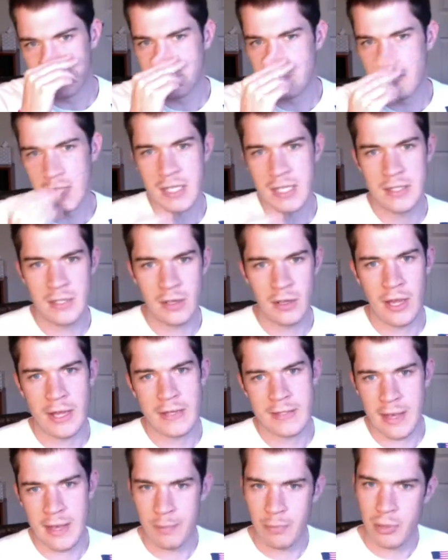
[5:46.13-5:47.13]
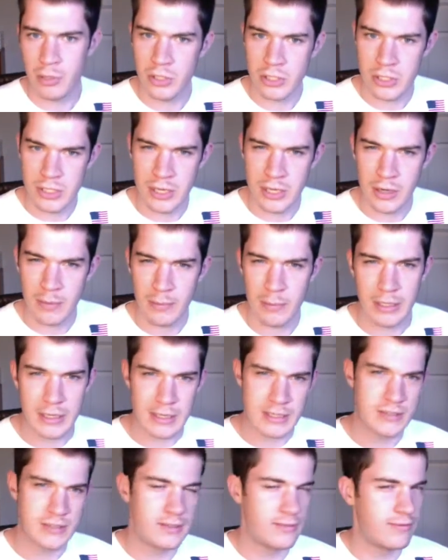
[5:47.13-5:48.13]
It still has that push there, but
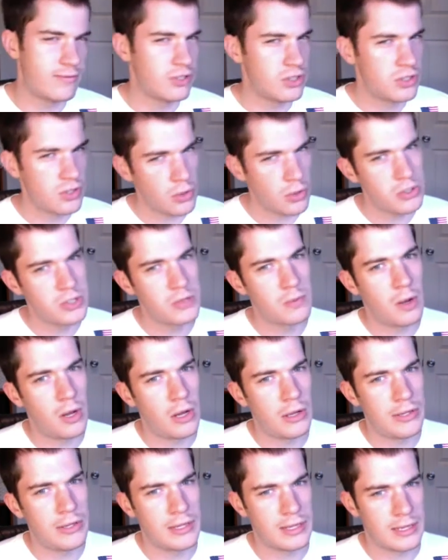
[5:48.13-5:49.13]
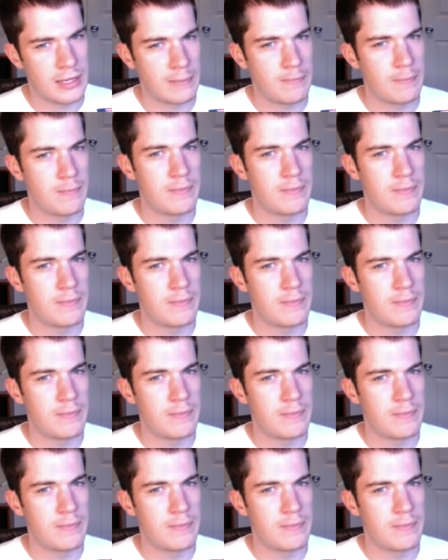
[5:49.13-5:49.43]
it's so small that it can